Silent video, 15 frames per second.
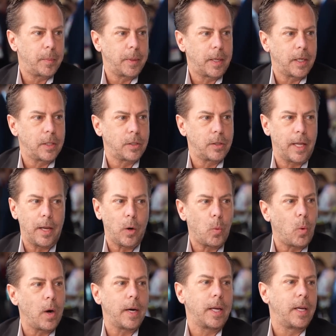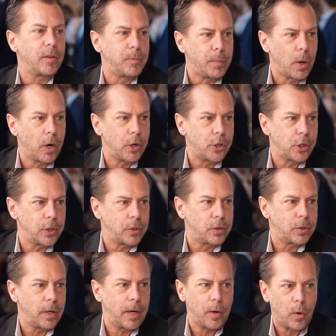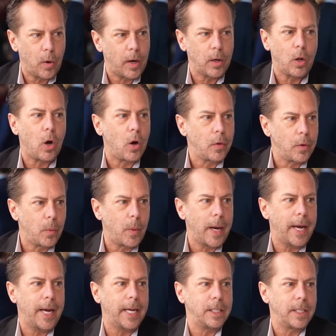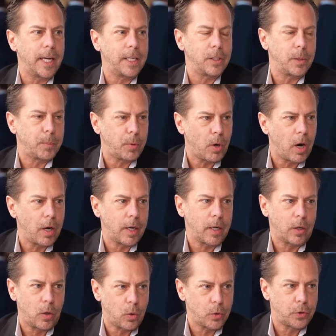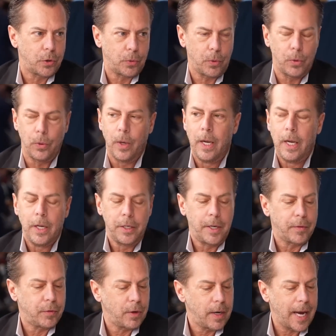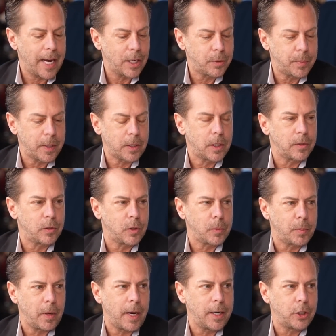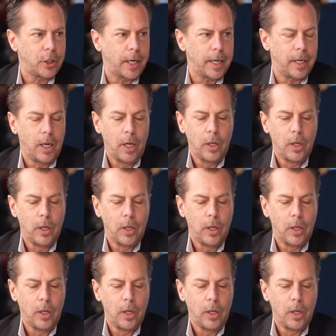because they don't want to give margins along the way as a product goes through different aspects of the supply chain.